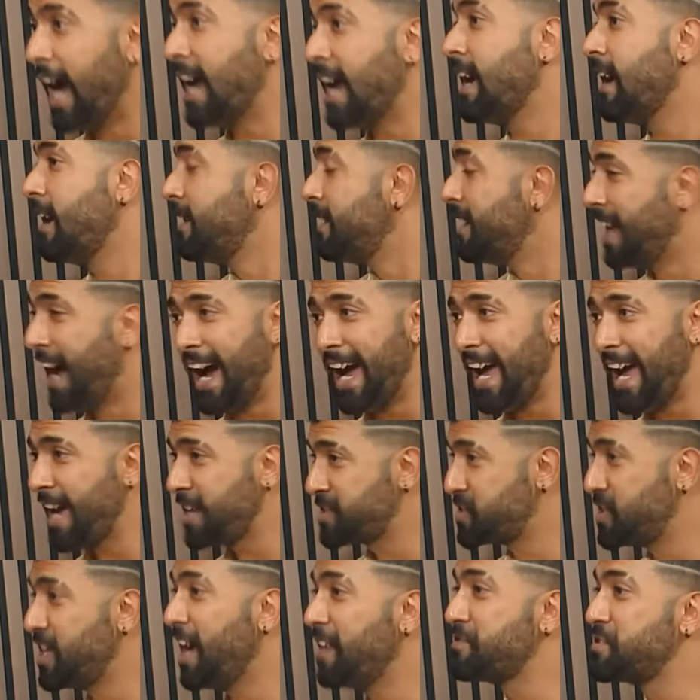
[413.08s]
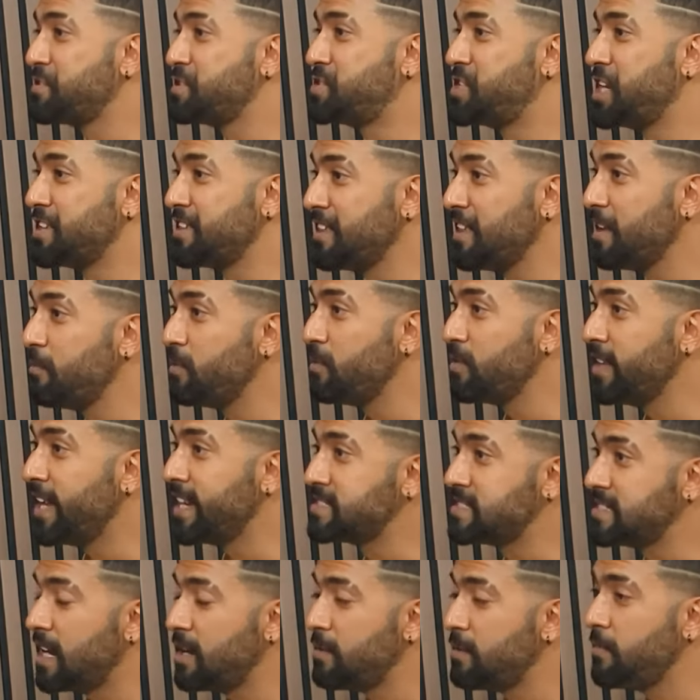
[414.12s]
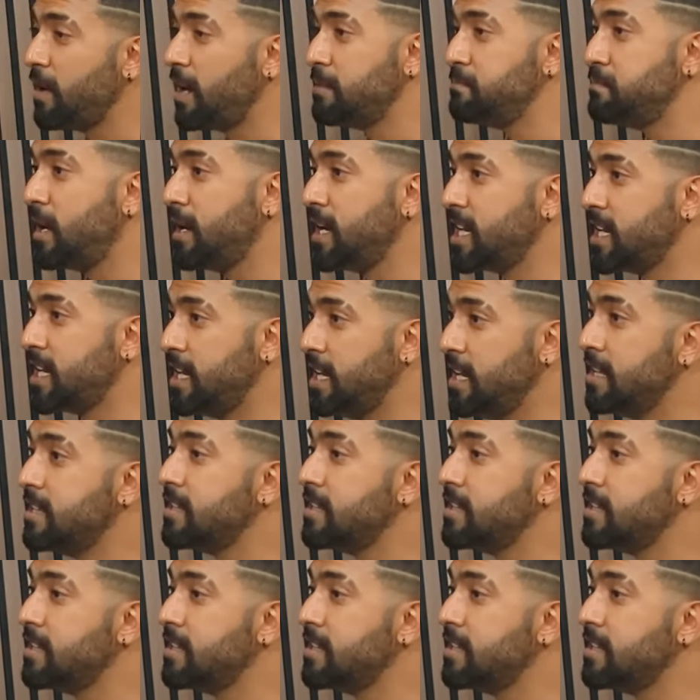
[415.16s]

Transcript: I actually have to check the label next time I buy ghee.